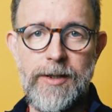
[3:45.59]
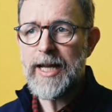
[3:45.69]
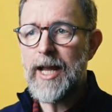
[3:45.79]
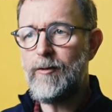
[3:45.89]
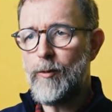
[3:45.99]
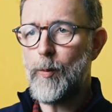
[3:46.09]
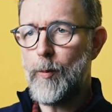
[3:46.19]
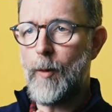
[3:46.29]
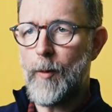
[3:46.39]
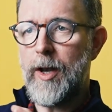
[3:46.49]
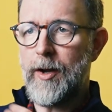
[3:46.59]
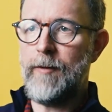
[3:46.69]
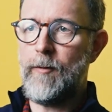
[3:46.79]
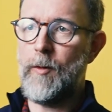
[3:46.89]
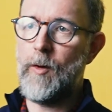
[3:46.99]
Here, what we're
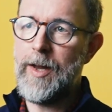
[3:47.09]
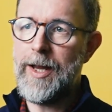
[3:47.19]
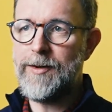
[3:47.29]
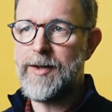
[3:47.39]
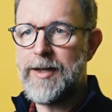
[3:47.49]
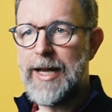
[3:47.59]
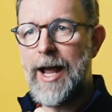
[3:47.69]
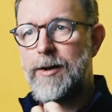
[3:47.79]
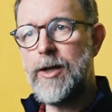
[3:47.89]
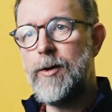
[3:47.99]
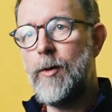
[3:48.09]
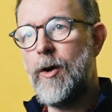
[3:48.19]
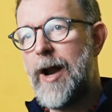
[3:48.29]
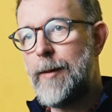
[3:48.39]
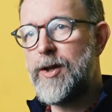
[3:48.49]
looking for is to see how you
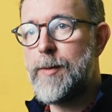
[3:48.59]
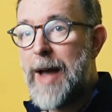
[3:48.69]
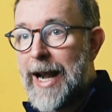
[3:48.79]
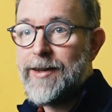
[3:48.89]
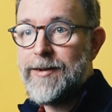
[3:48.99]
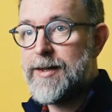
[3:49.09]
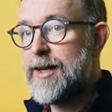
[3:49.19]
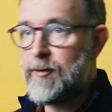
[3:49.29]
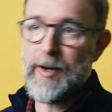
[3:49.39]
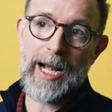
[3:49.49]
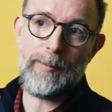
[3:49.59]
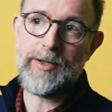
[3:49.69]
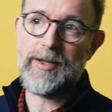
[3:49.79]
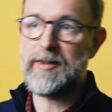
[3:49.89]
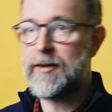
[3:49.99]
are able to balance the different
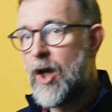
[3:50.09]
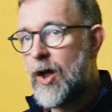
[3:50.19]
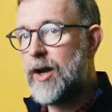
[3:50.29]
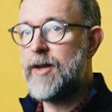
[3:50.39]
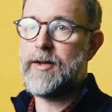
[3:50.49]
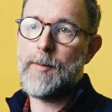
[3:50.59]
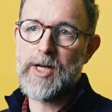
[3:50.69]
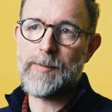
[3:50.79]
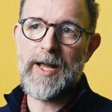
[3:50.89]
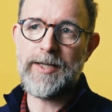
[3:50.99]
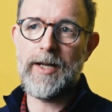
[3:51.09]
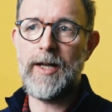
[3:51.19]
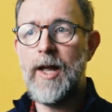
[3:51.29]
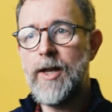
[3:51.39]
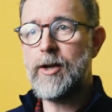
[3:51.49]
elements of style and subject matter
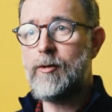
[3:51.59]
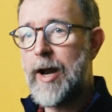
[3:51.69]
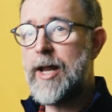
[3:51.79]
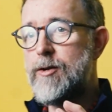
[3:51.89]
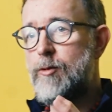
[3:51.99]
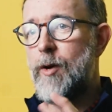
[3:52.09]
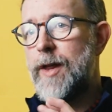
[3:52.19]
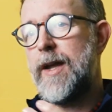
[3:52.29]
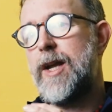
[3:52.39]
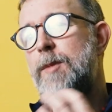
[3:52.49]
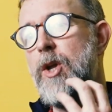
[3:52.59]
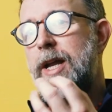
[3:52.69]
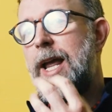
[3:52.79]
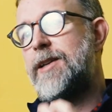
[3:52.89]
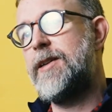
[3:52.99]
to create a drawing that
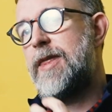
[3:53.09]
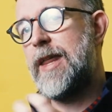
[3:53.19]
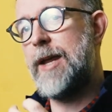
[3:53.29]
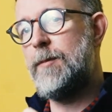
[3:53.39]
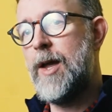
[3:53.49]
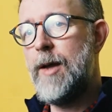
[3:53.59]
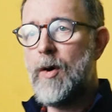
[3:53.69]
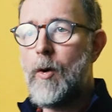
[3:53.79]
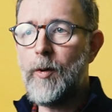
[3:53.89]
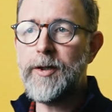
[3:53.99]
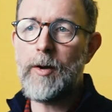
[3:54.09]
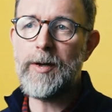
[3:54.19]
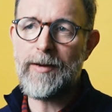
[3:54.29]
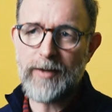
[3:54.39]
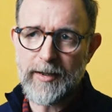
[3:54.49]
communicates the theme, but also
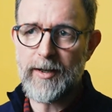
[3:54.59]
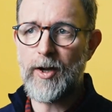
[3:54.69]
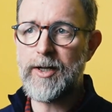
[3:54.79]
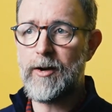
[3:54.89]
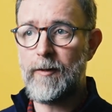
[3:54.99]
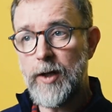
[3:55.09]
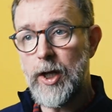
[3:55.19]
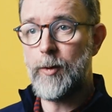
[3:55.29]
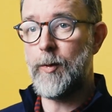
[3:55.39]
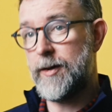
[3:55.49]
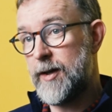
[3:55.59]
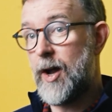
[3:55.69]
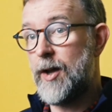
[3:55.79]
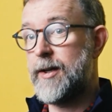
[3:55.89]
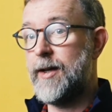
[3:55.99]
gives us an idea of you as an
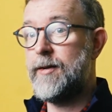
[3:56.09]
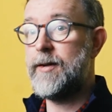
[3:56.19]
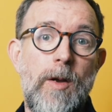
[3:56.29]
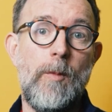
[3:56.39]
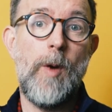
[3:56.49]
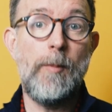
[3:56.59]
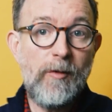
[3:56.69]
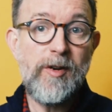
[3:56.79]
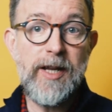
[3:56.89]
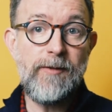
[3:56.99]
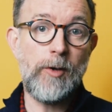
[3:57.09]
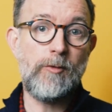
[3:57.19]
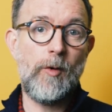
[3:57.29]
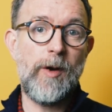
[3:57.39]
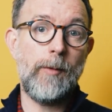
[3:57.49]
artist. When we receive your
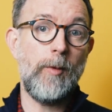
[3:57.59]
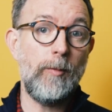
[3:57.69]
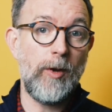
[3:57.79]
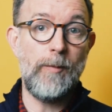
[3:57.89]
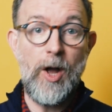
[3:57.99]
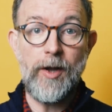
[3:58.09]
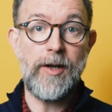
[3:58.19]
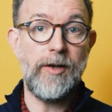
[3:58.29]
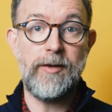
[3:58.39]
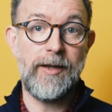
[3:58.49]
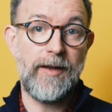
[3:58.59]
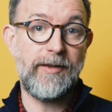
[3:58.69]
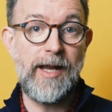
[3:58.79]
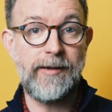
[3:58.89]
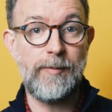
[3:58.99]
drawing, we will mark it using the
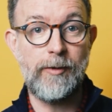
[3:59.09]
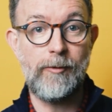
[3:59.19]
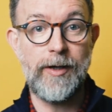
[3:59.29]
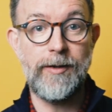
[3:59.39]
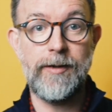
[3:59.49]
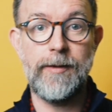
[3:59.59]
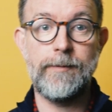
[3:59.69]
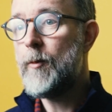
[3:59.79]
assessment grids.